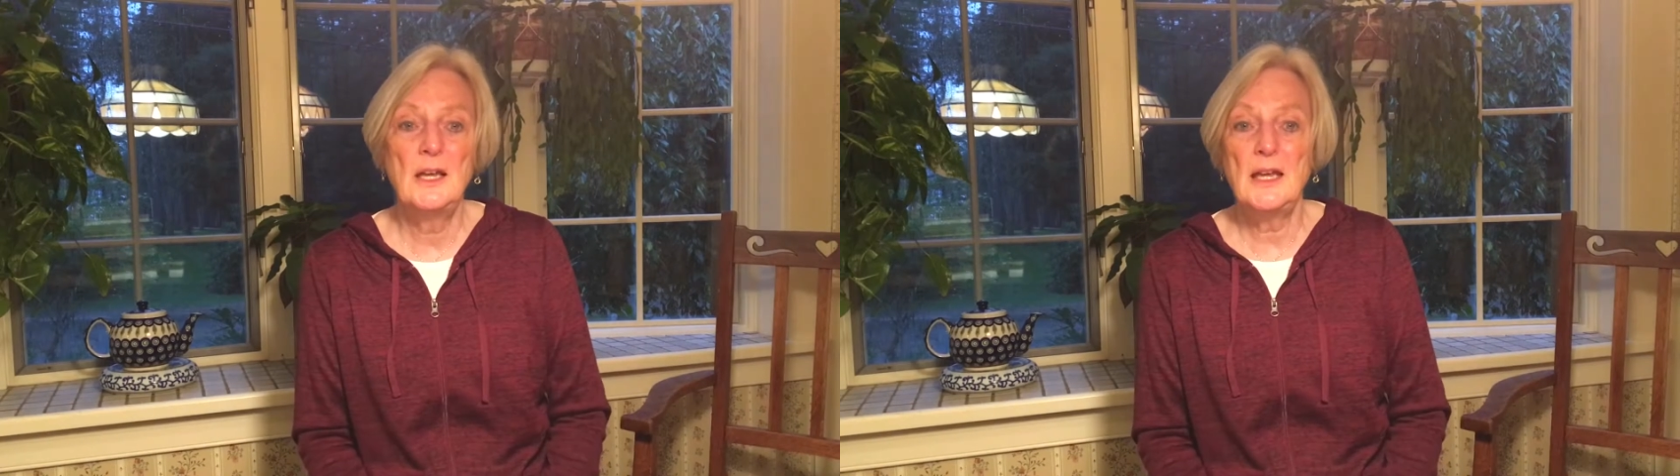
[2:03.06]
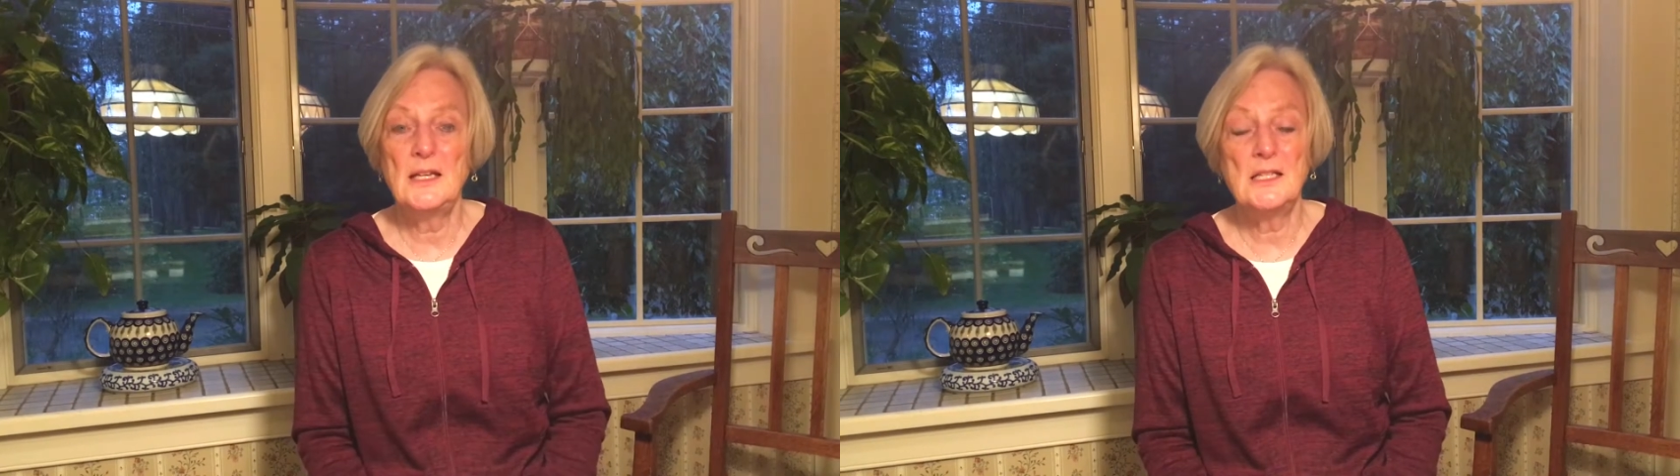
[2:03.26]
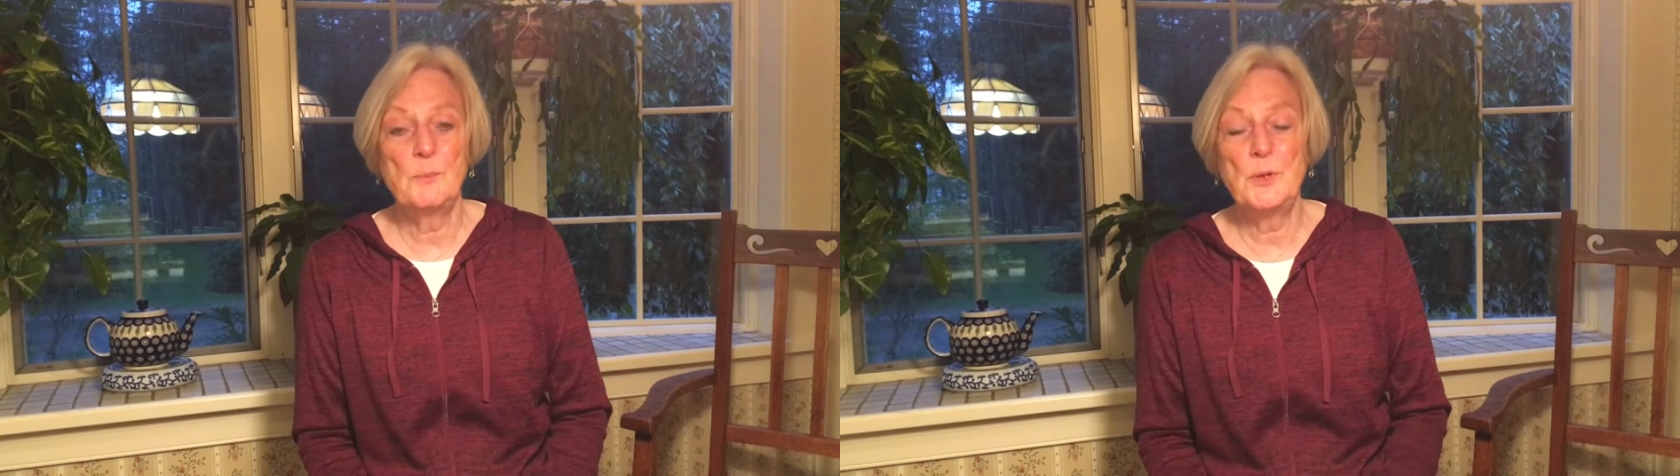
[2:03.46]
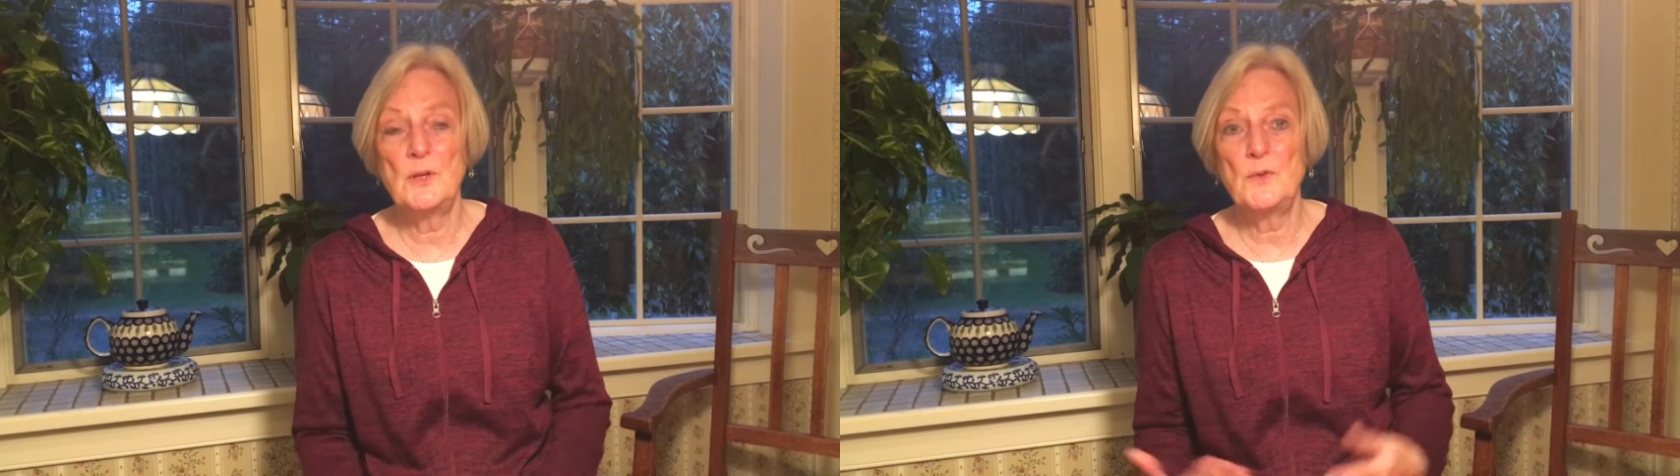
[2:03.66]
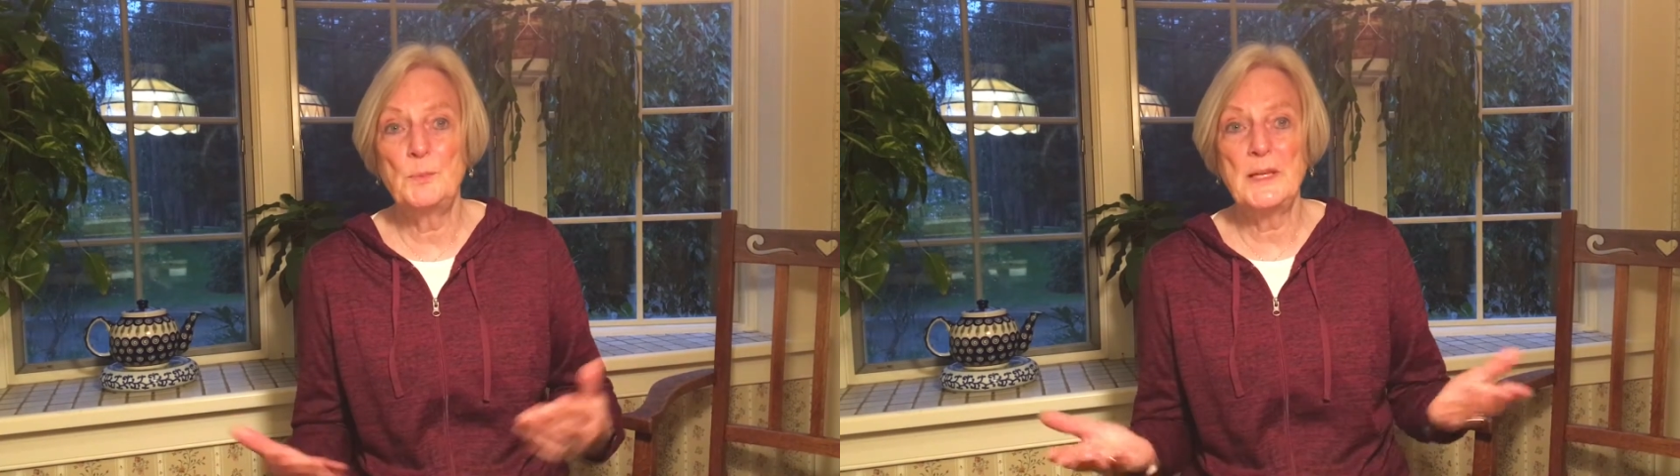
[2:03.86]
and it's a
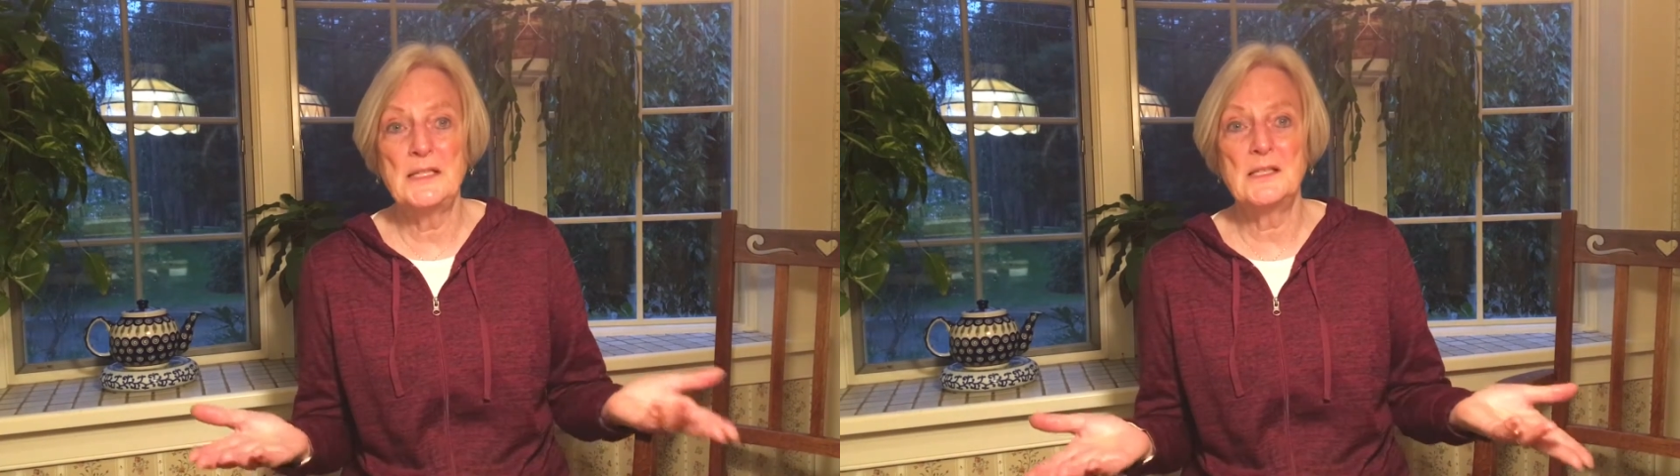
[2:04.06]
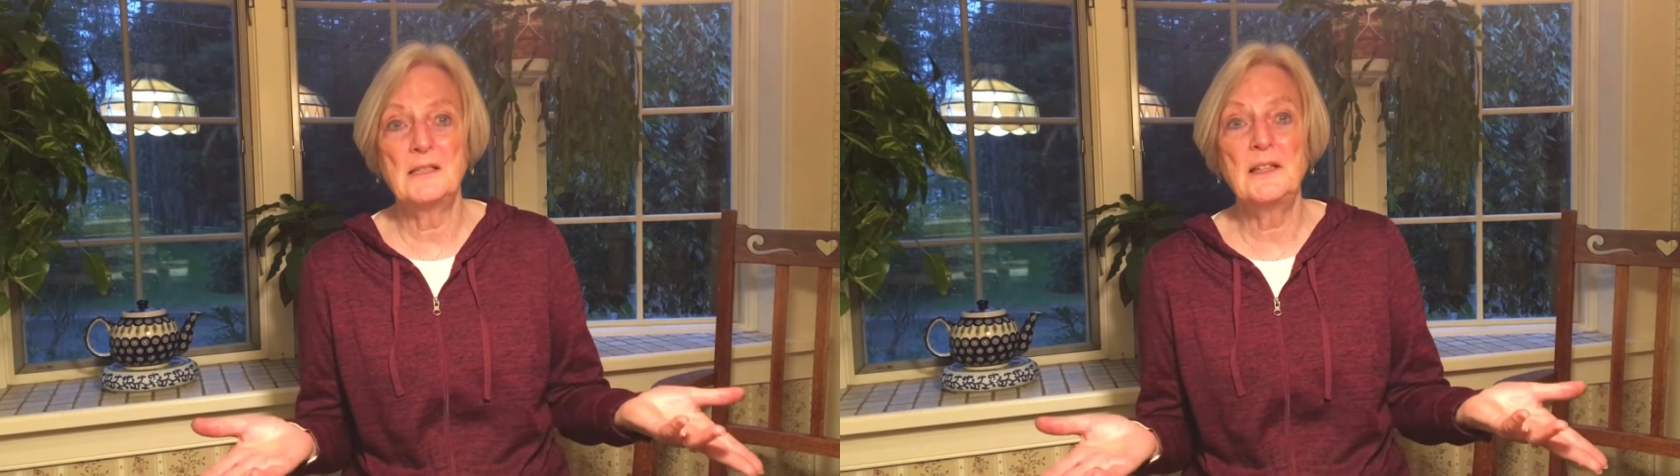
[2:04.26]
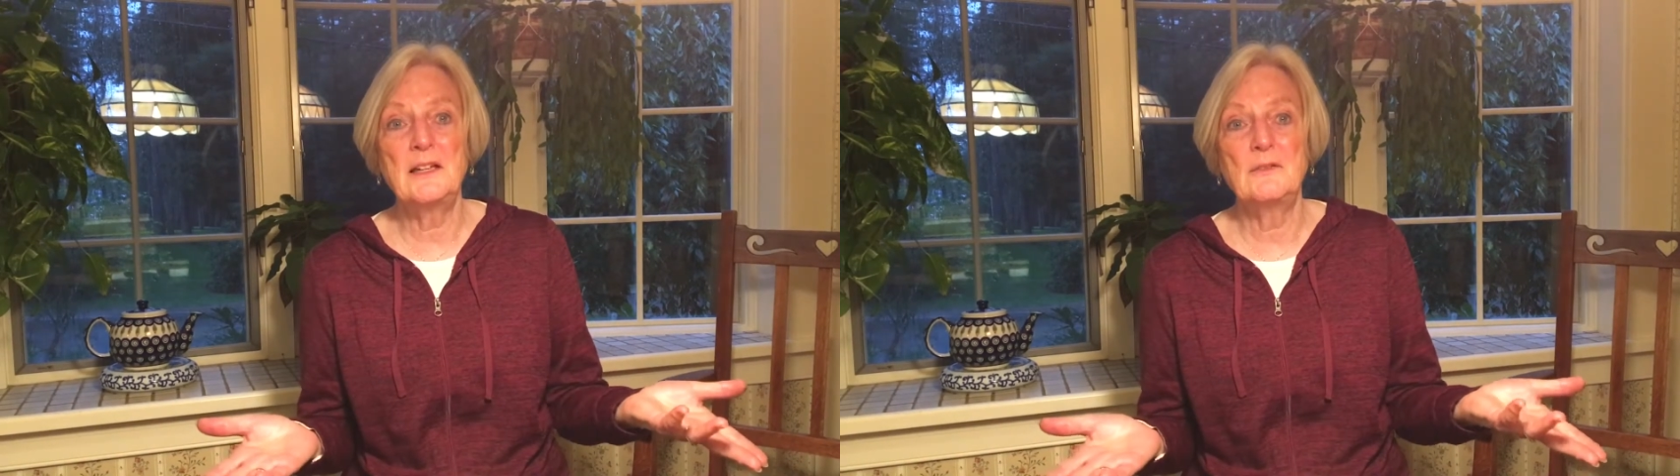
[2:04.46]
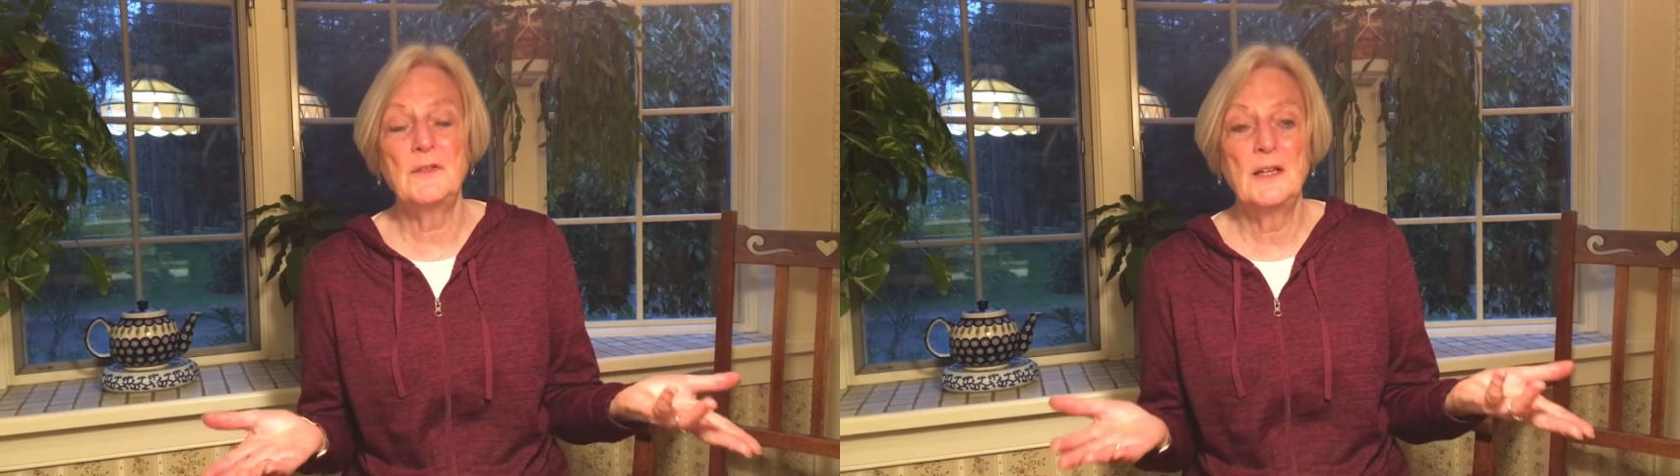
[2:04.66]
beautiful place to live.